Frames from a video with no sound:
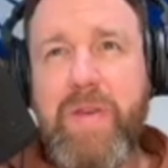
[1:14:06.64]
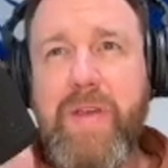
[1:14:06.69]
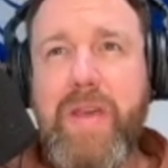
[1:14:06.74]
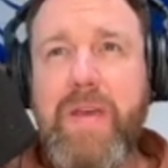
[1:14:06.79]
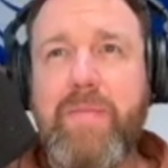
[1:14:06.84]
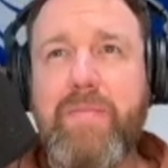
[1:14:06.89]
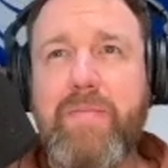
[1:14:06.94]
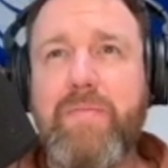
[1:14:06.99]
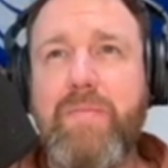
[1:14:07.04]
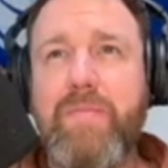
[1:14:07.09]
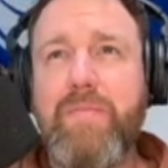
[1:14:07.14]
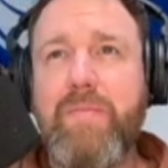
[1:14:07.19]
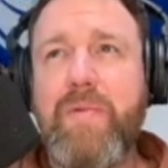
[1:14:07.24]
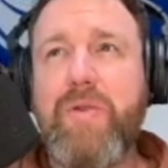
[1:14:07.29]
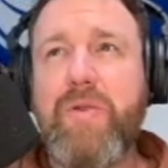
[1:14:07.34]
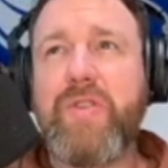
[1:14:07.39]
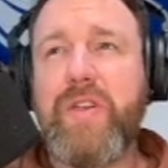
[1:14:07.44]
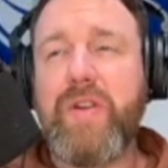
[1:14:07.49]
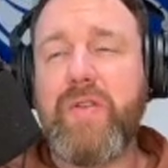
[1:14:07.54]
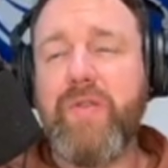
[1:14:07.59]

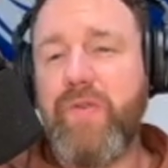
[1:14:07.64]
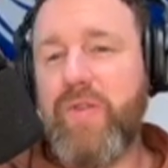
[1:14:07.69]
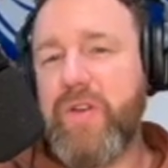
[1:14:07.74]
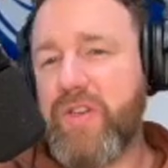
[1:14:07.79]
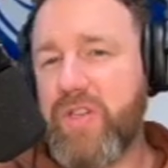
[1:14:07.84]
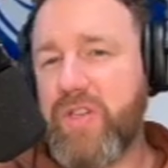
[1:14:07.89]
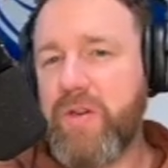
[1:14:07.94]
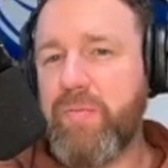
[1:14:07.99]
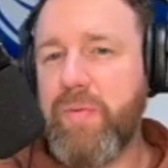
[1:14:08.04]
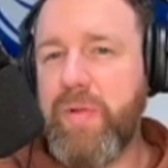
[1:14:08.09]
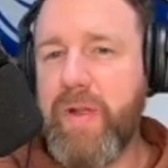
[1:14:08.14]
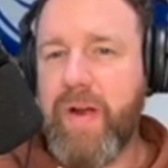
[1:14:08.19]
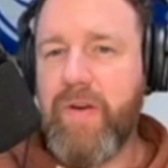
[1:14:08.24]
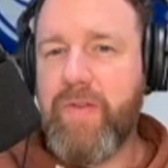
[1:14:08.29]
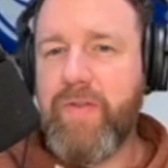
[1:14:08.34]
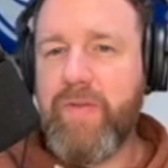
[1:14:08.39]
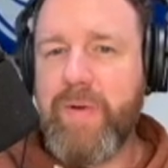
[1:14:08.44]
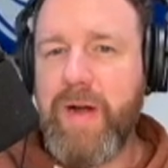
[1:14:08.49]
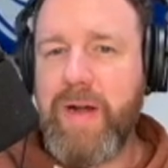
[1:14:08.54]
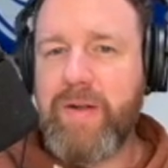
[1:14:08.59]
most efficient player
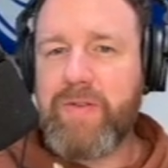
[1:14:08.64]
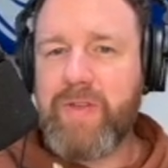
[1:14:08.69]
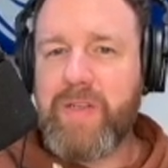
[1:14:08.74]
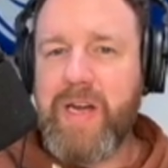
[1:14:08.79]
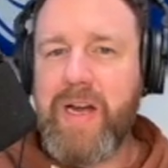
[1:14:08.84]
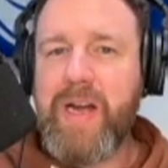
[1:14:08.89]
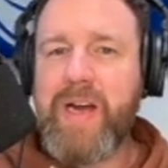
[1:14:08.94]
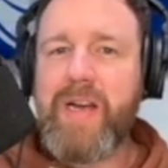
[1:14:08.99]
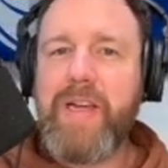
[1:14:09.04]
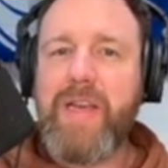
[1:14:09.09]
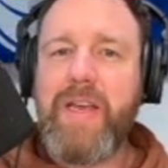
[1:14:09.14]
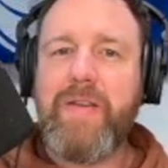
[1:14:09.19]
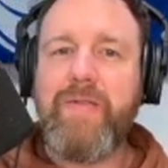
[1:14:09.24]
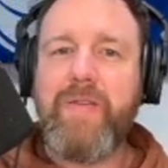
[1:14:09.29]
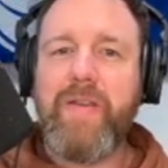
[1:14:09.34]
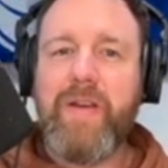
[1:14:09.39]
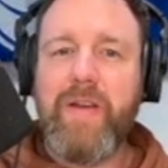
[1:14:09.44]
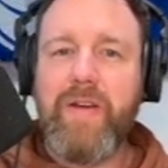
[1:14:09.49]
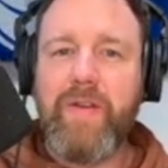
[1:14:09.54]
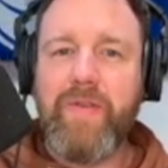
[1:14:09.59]
from outside,
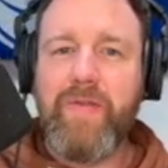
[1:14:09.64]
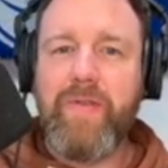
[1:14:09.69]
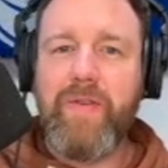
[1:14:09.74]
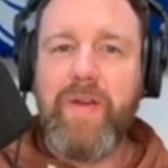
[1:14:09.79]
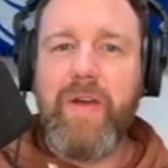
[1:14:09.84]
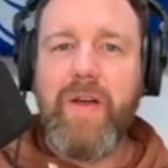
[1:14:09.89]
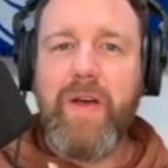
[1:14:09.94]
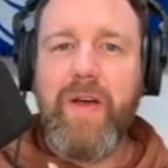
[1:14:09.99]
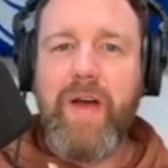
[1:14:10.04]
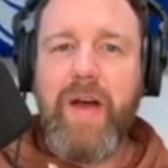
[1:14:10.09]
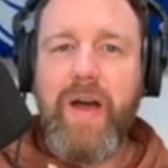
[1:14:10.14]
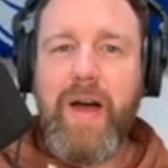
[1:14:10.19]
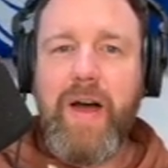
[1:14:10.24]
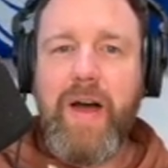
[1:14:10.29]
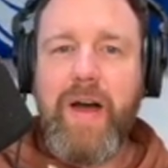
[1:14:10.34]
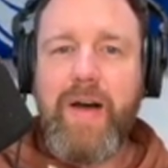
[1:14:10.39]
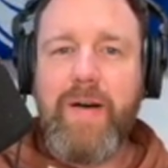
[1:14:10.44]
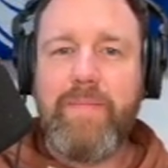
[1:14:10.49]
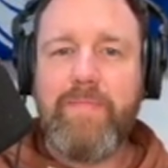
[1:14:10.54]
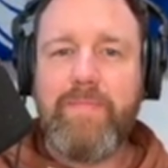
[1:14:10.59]
even if
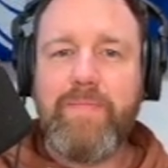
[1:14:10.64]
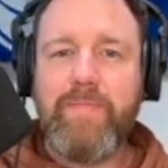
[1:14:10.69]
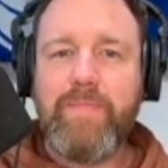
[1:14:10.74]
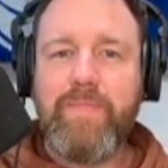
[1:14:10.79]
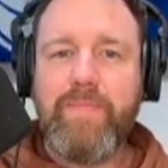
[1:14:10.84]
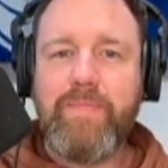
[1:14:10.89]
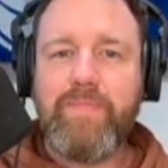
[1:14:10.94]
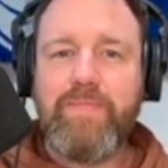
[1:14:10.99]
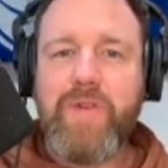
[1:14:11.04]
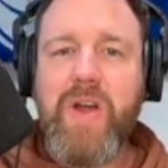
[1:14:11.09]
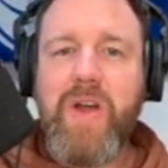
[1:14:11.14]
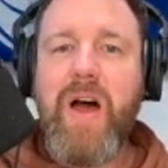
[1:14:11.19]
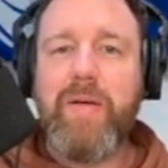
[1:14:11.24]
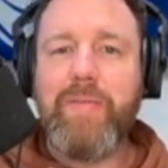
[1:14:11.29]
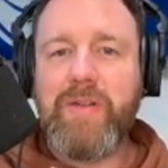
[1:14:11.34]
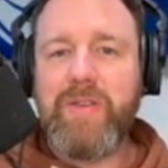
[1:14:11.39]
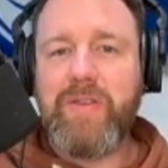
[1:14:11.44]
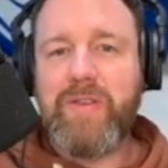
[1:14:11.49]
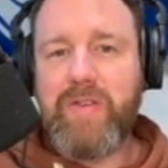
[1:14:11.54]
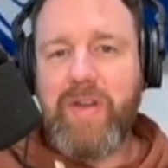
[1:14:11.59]

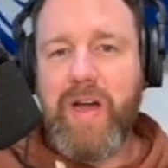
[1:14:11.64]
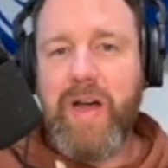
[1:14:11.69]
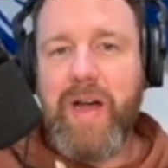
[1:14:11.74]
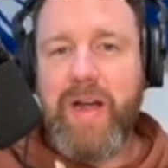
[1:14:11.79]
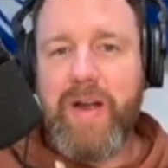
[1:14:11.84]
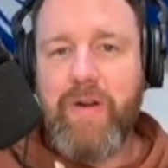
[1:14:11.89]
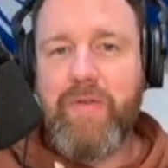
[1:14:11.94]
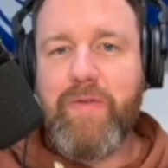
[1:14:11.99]
Thomas is a higher